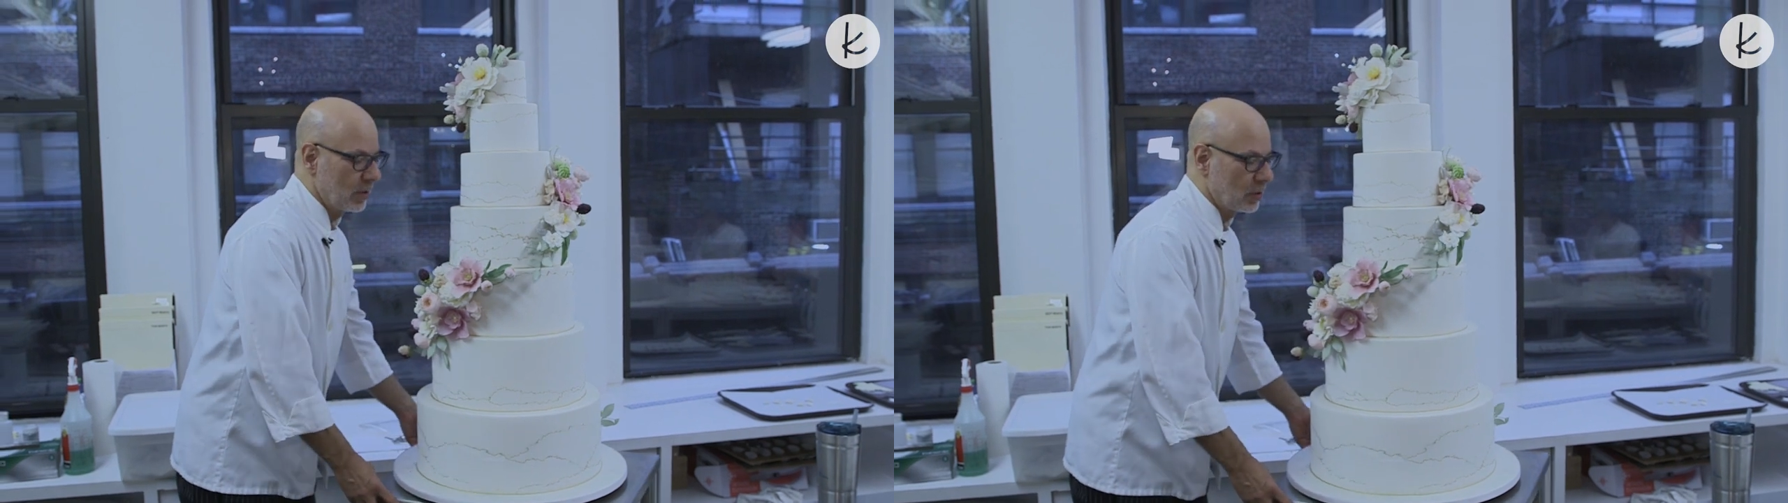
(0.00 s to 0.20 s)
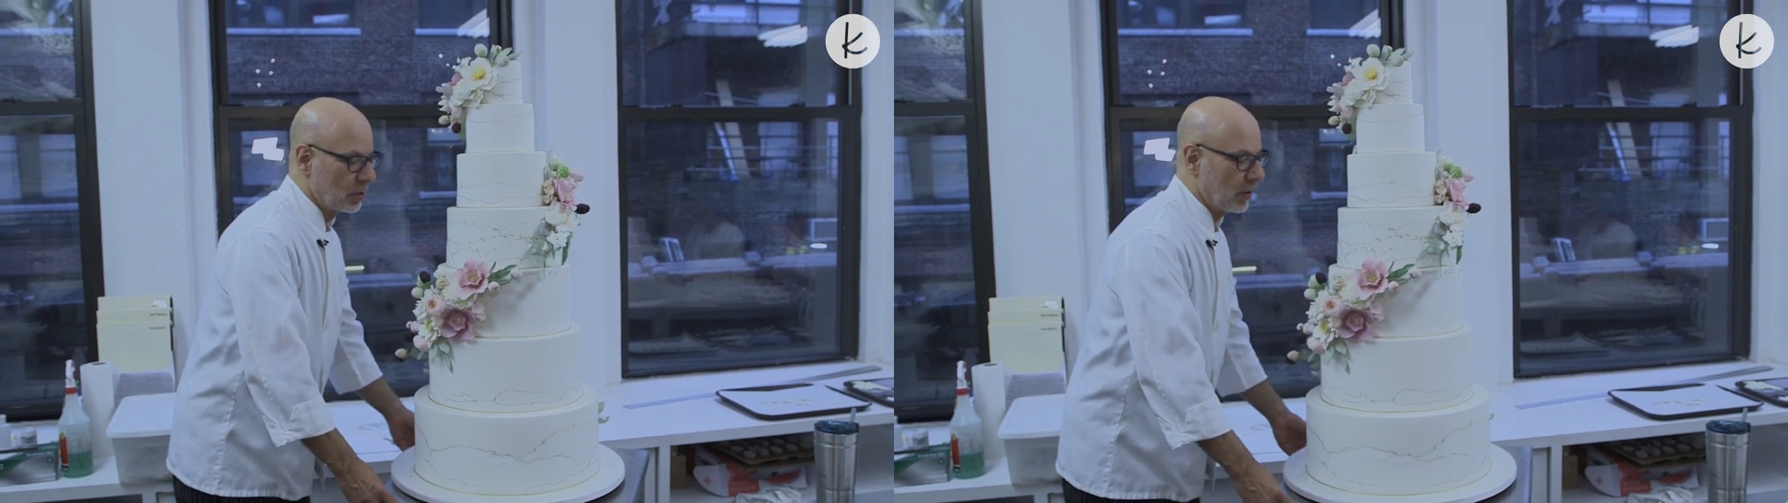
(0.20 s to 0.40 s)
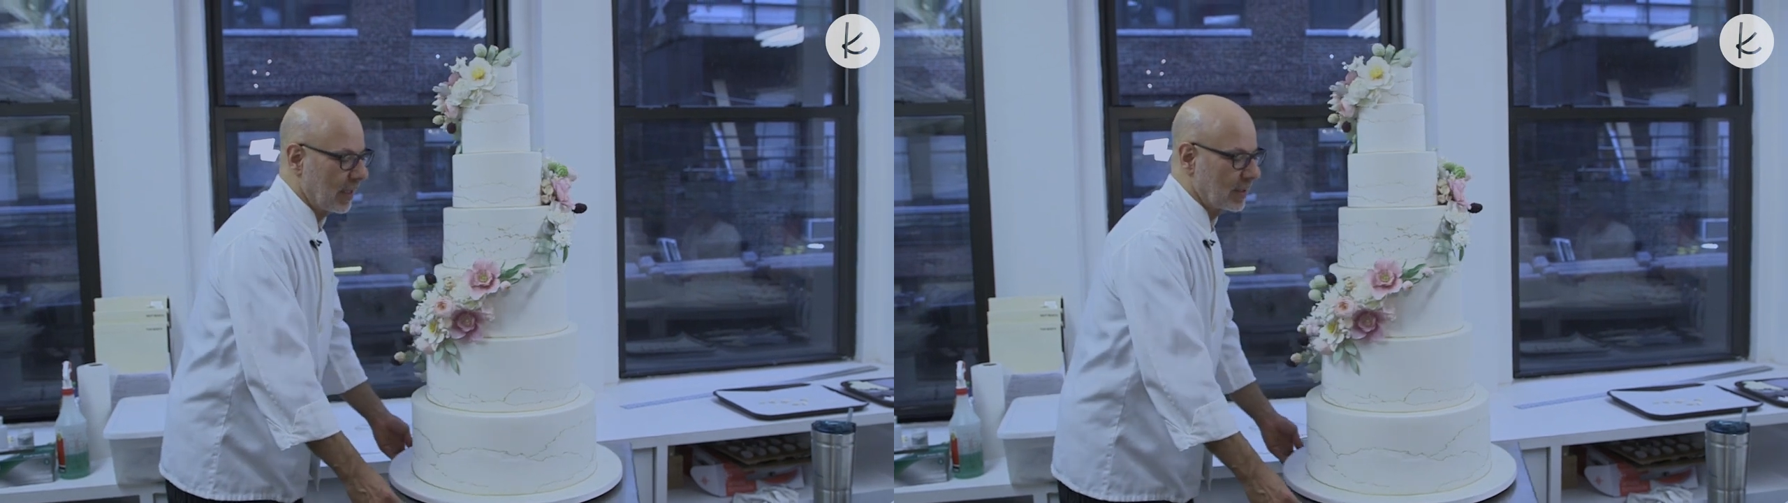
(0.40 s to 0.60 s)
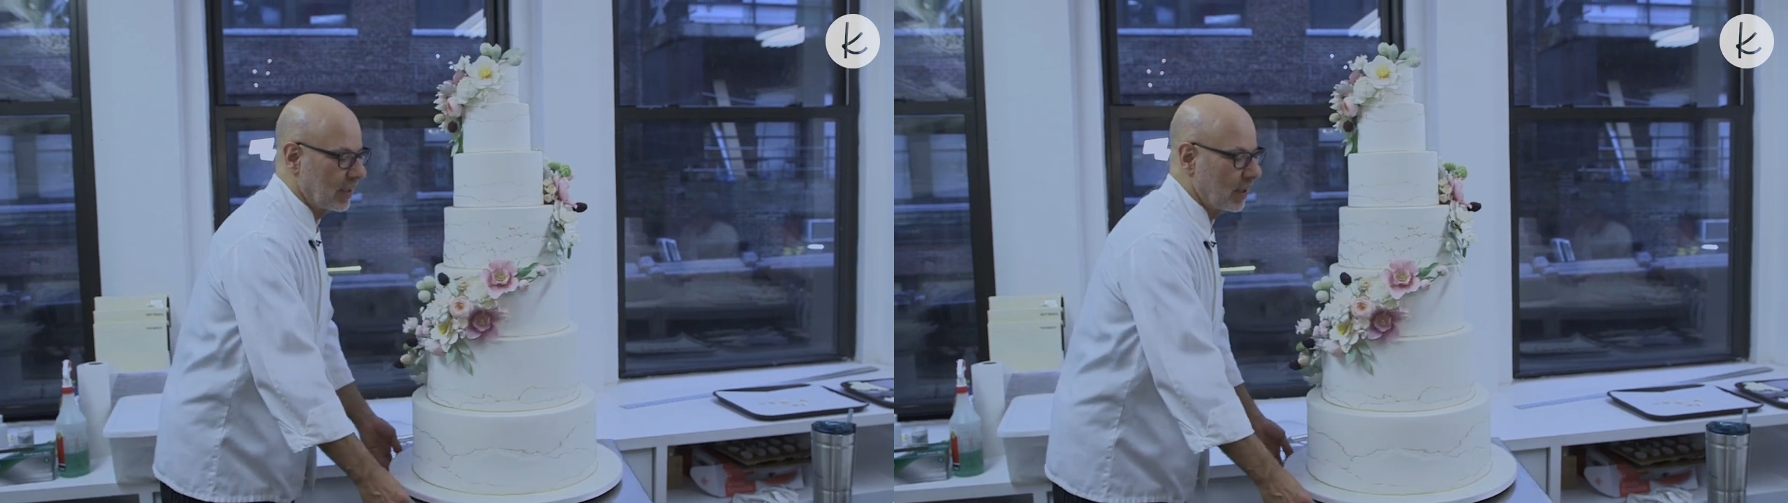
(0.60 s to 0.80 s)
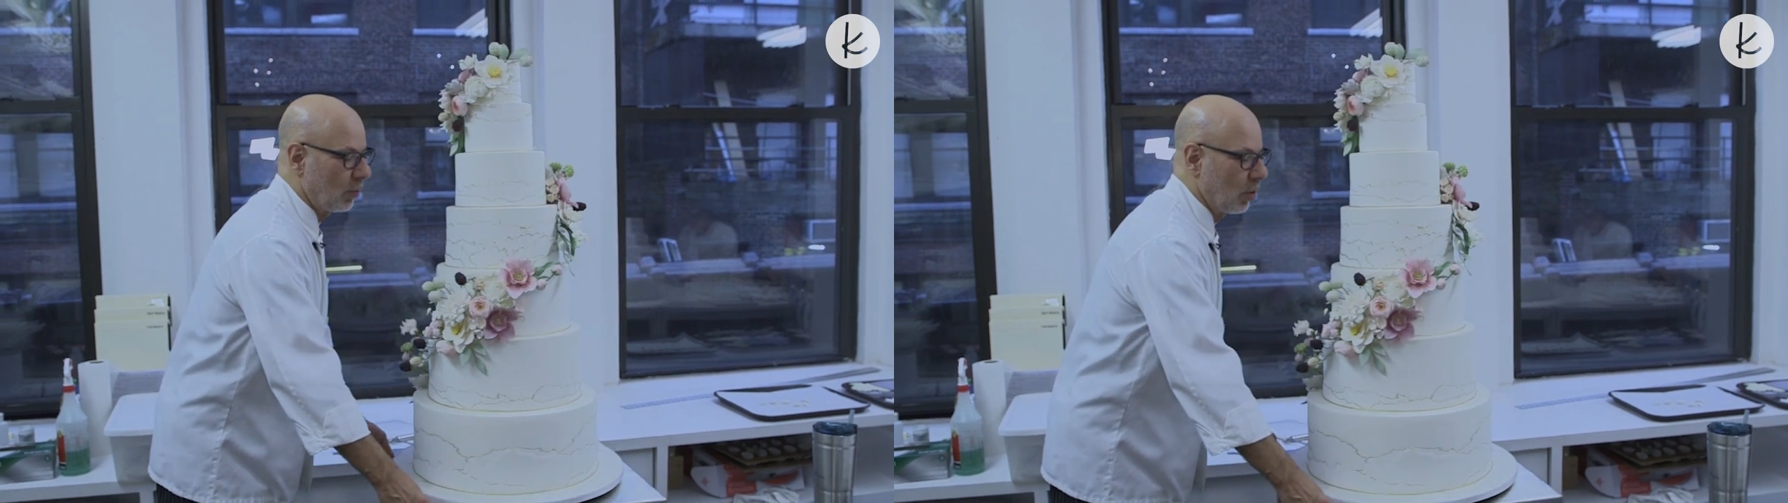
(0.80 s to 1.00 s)
so
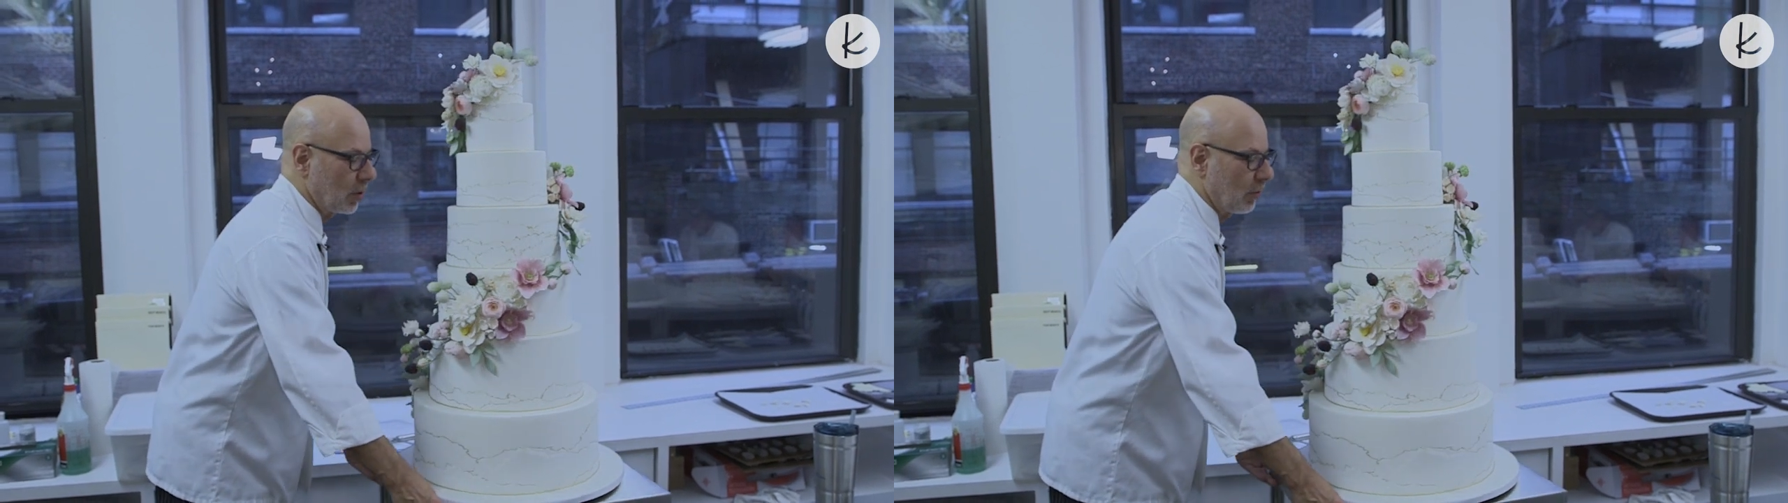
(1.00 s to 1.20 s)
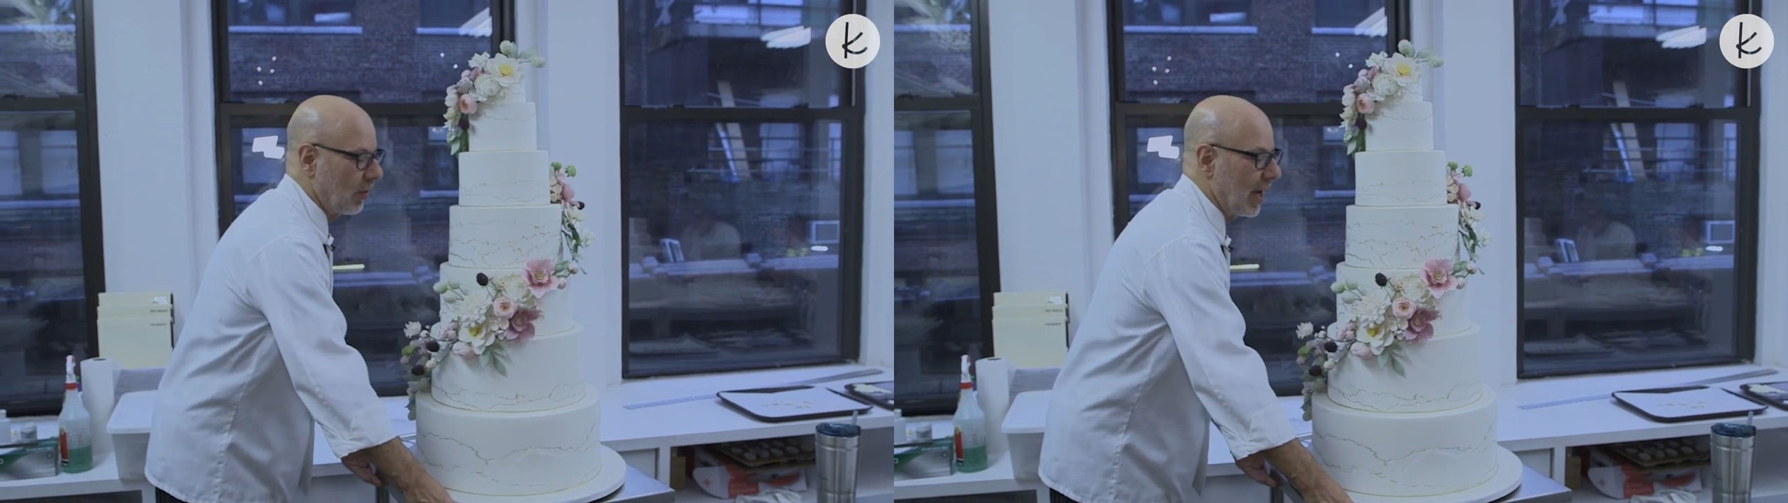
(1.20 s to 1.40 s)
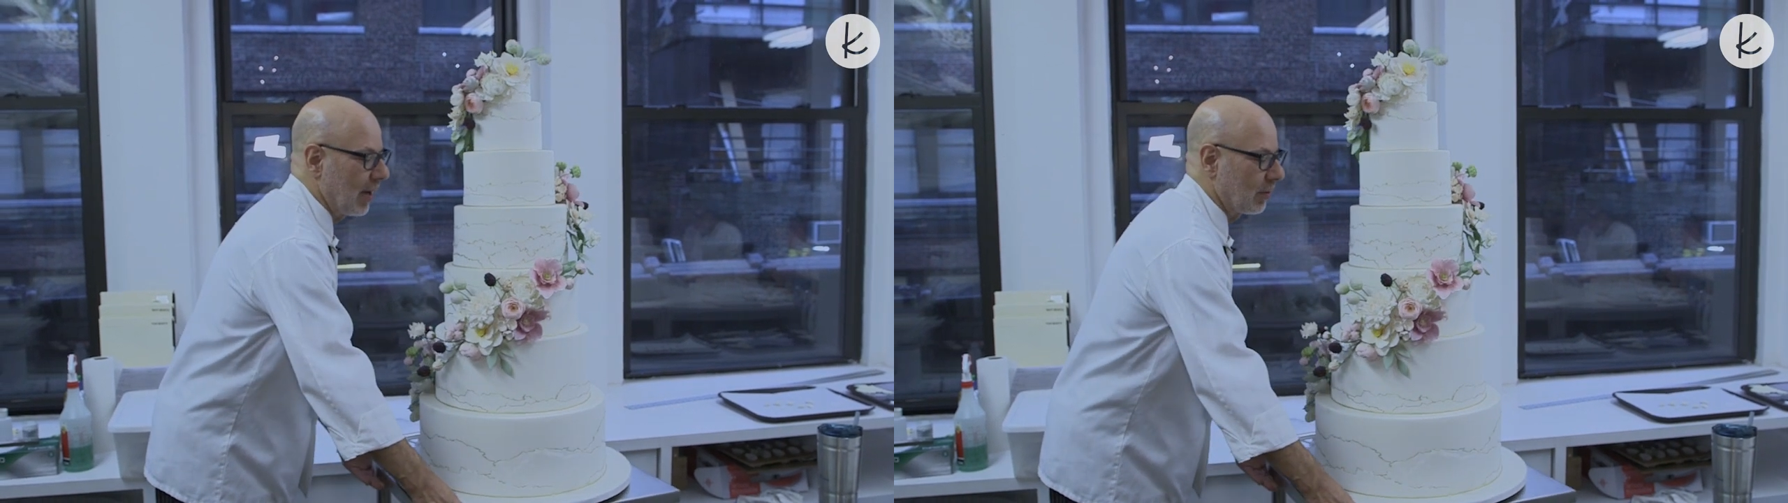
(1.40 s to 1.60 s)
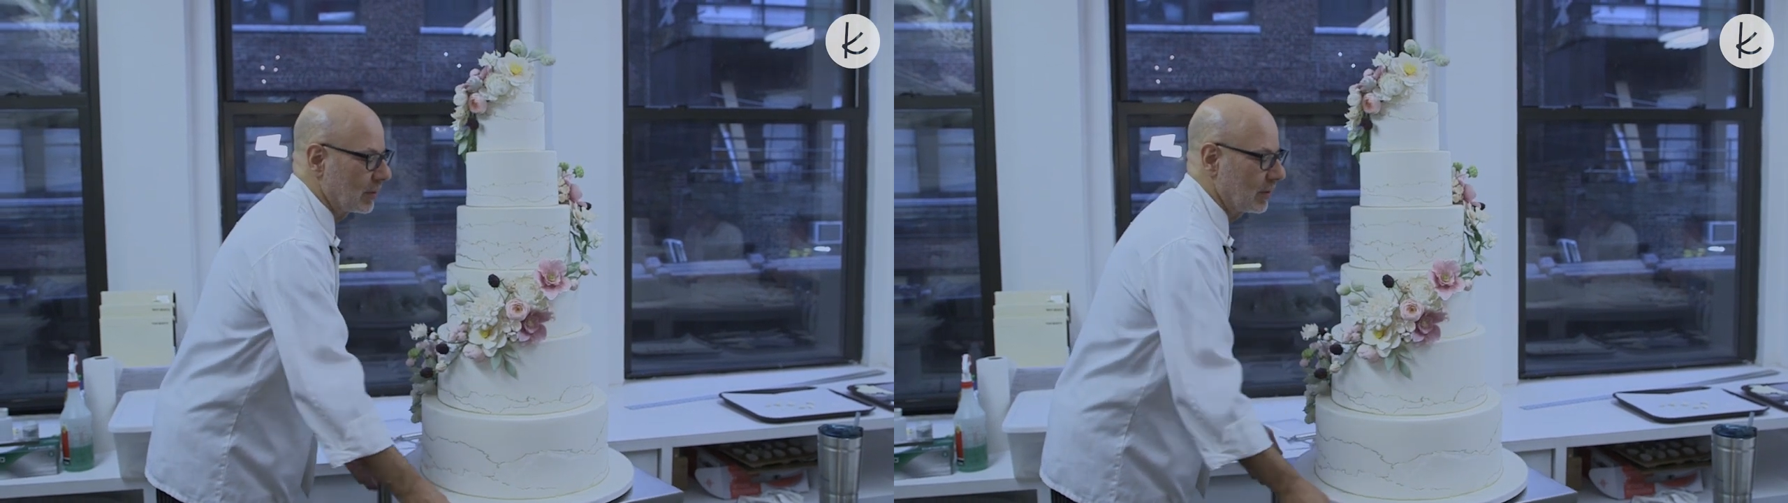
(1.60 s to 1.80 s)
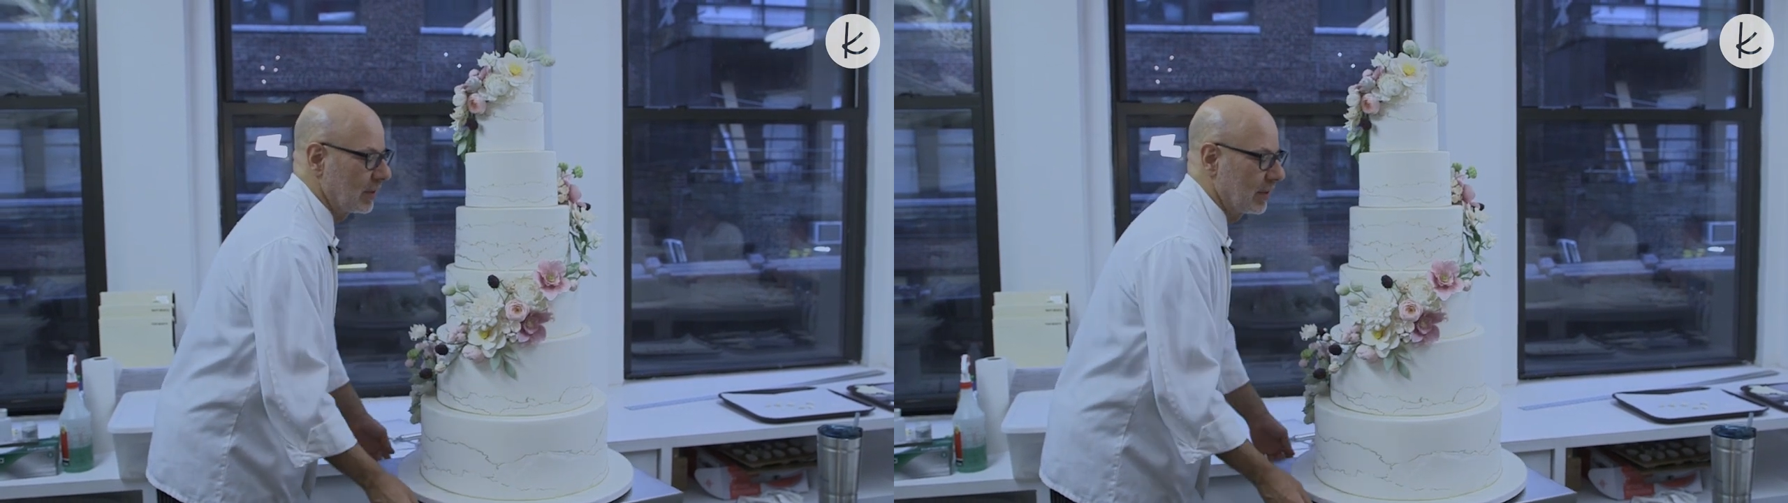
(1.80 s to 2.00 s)
guests can walk around